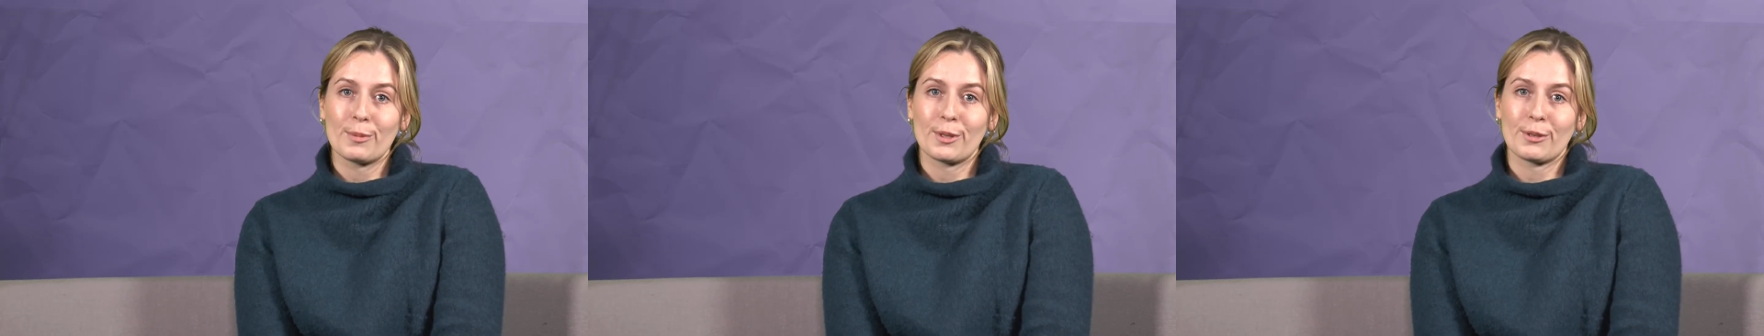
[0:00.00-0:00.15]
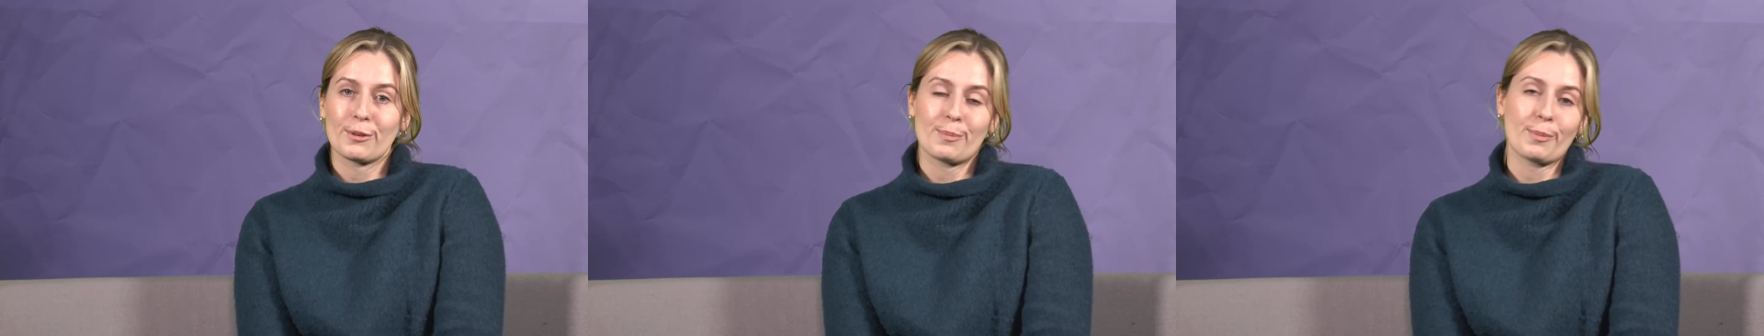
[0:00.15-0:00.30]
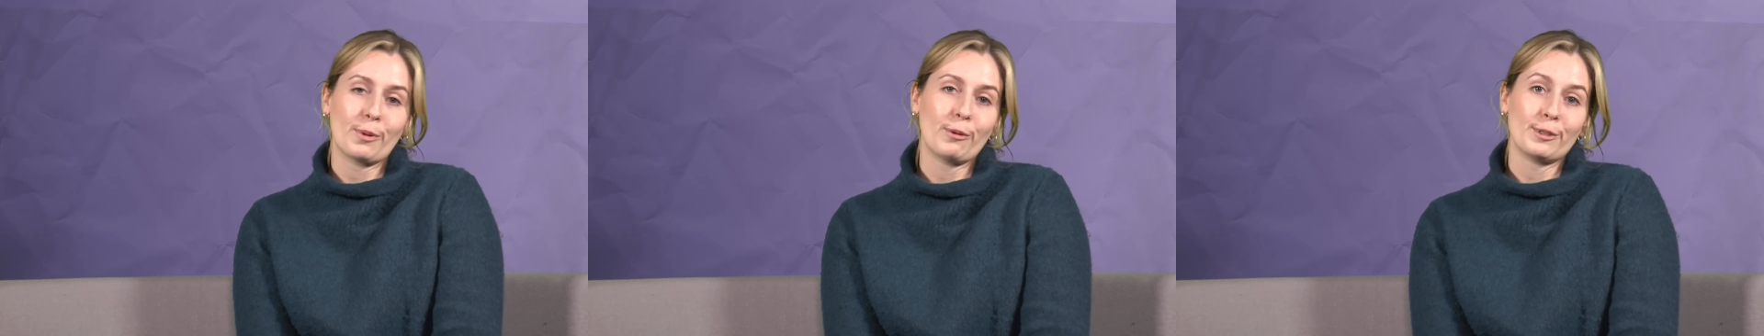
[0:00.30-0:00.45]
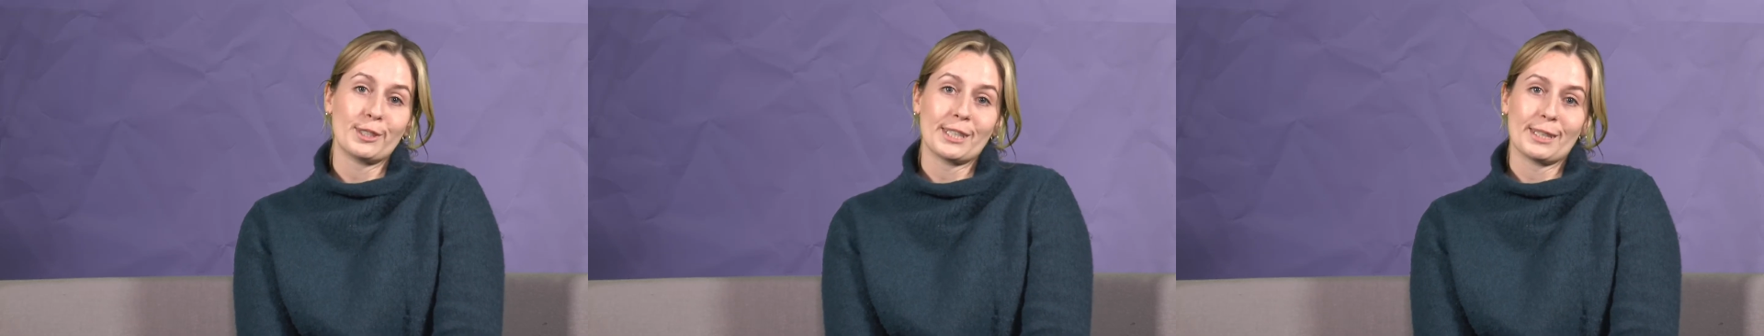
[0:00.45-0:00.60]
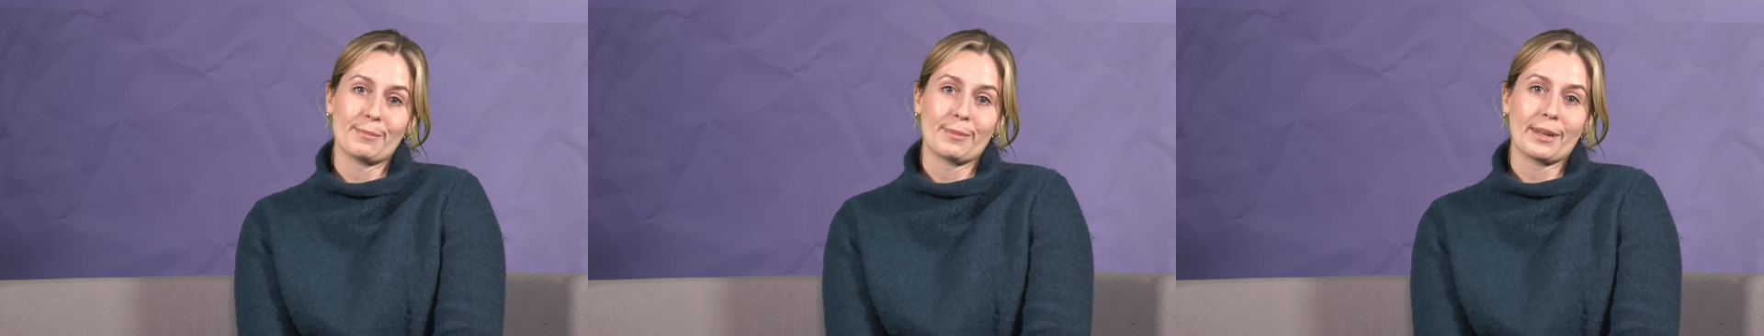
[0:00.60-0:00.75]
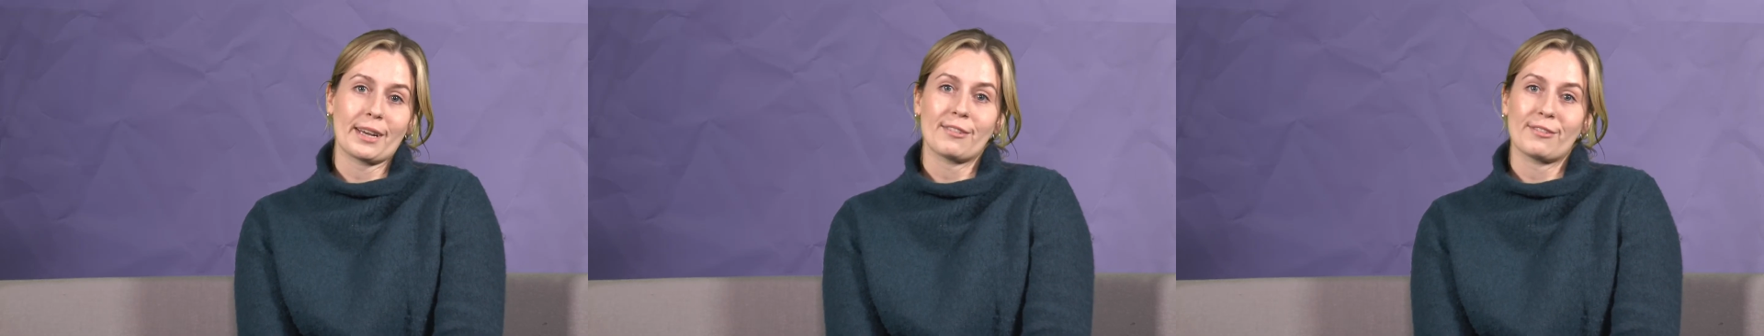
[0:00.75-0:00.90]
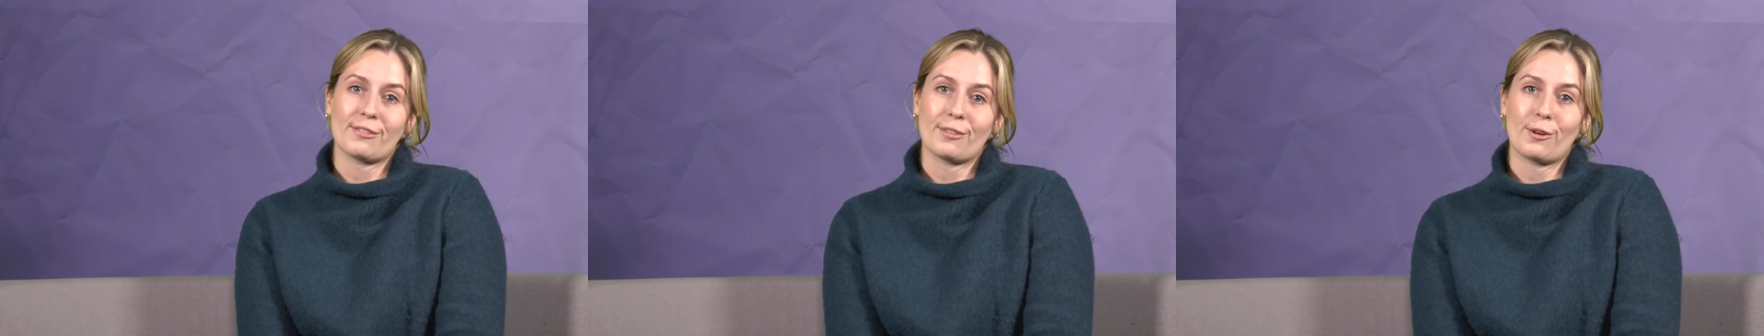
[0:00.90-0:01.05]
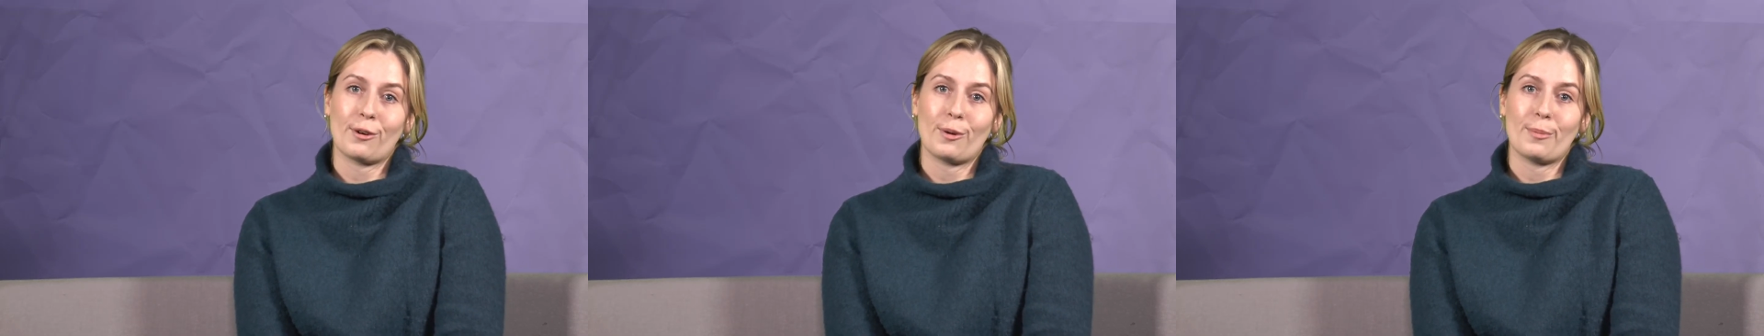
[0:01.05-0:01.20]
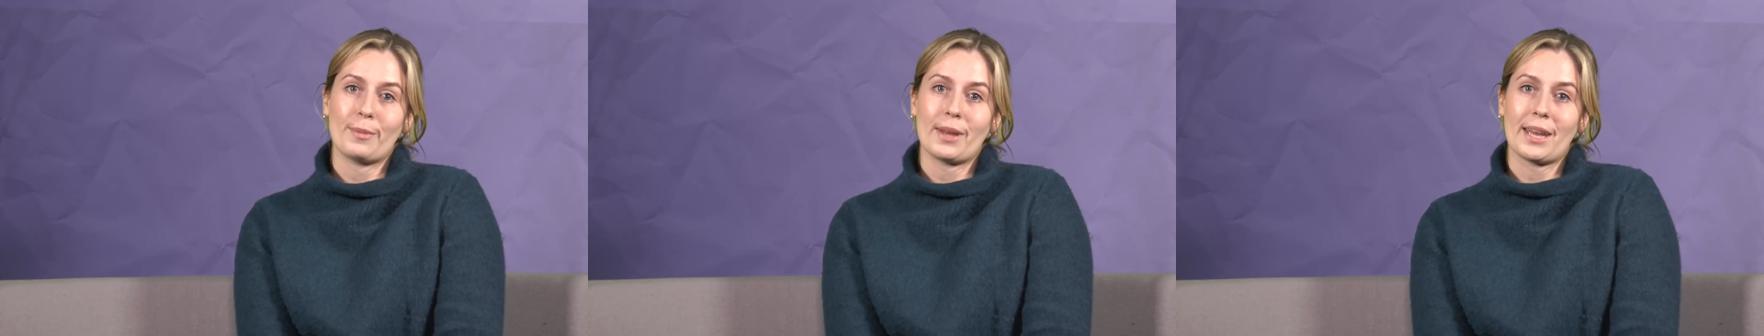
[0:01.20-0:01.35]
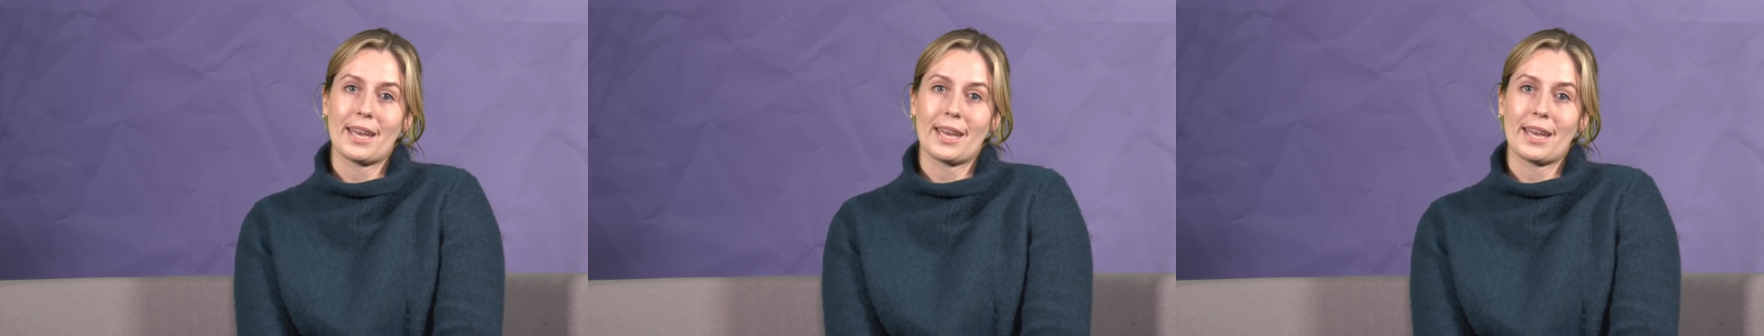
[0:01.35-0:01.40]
the reporting platform